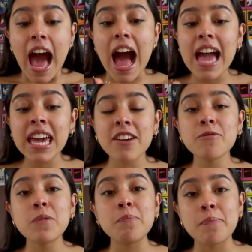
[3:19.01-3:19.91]
I have
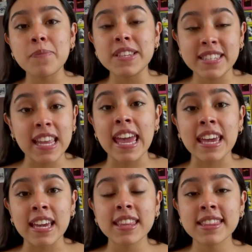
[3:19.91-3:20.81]
been
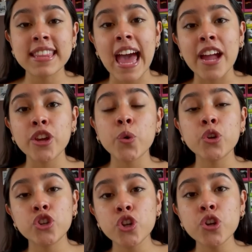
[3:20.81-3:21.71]
saying that you
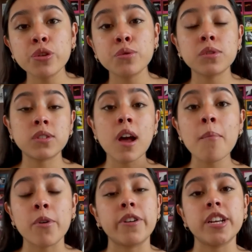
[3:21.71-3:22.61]
should do
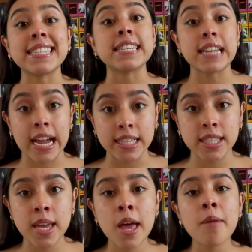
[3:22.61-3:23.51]
summaries the night
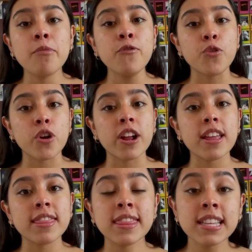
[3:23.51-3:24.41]
before
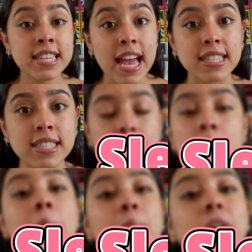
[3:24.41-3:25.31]
the test,
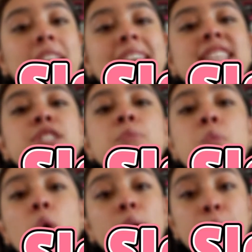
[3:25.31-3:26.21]
but it's
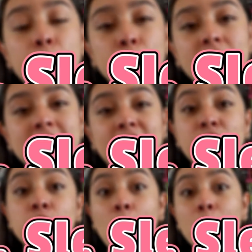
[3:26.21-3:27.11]
more important that
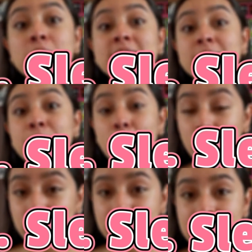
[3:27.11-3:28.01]
you go to sleep
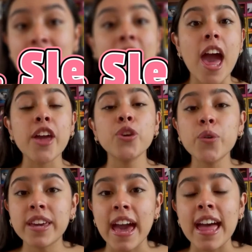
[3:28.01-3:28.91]
early and you
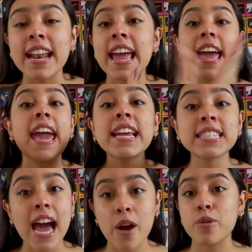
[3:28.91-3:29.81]
get 8
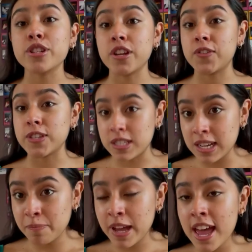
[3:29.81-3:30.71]
hours of
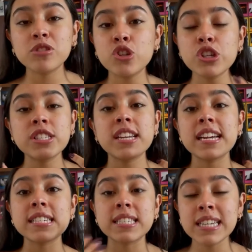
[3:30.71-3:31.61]
sleep. Just
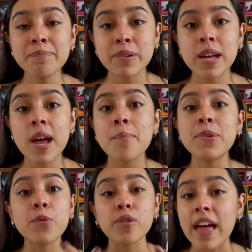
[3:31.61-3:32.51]
sleep, be
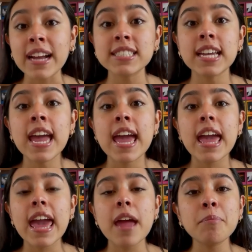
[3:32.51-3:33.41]
relaxed,
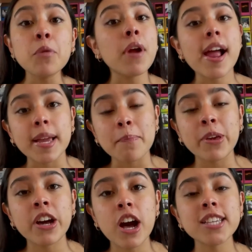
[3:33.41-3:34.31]
and be ready,
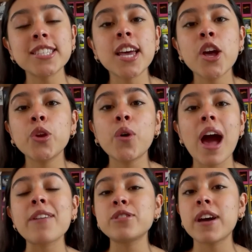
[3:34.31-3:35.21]
because you
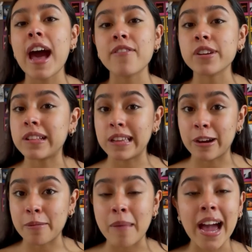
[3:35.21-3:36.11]
have to have a
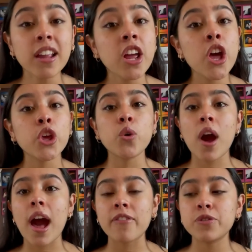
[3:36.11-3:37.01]
clear mind. You
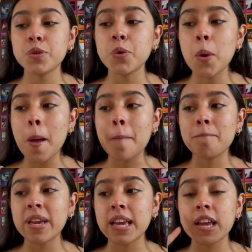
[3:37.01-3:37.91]
have to
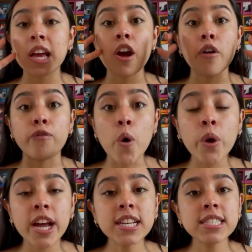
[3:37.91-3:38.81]
be
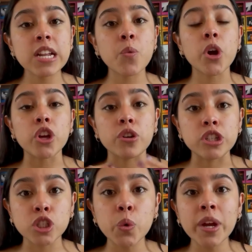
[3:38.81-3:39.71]
focused in what you're
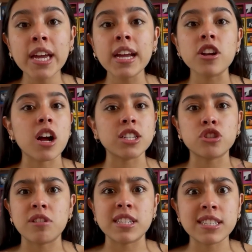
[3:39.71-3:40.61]
doing, not
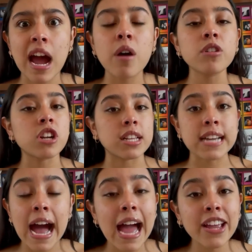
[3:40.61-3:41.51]
stressed out, not
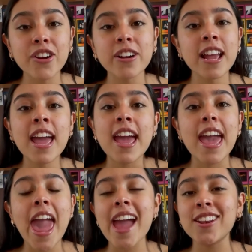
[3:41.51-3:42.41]
tired,
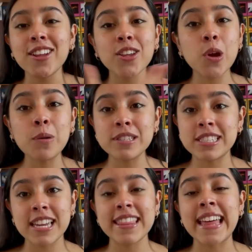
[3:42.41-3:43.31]
and you will
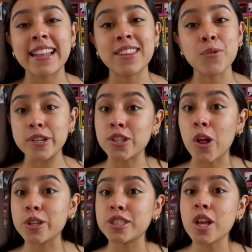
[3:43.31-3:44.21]
see that the
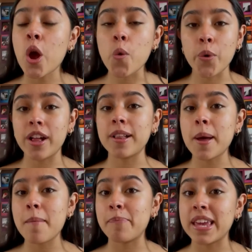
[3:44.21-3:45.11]
results will
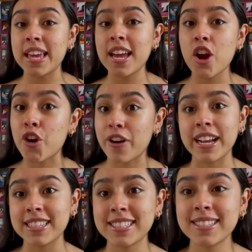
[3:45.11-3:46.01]
be
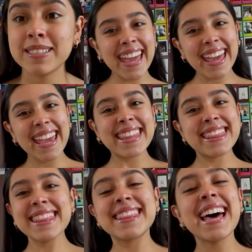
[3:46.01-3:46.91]
great.
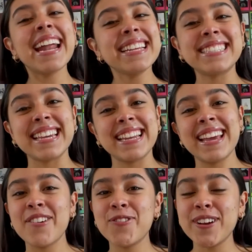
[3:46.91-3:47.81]
And that is it
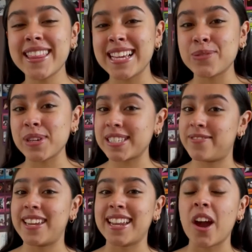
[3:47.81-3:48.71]
for this week's
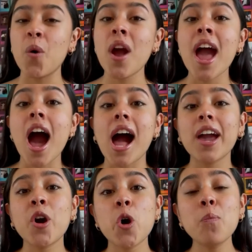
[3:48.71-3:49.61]
video. I
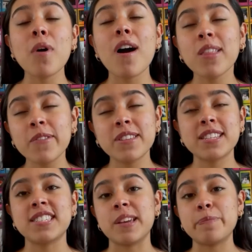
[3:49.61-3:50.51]
hope all of these
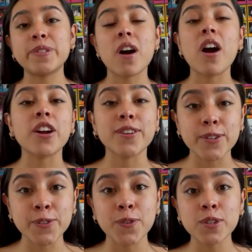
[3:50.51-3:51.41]
tips are
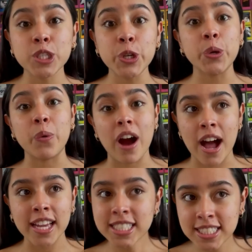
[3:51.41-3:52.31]
useful to you
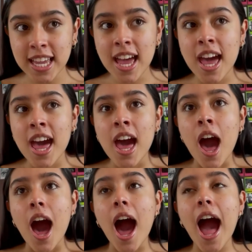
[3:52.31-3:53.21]
guys.
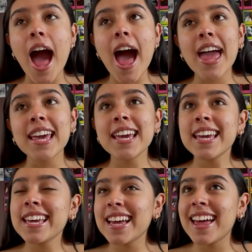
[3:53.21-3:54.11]
I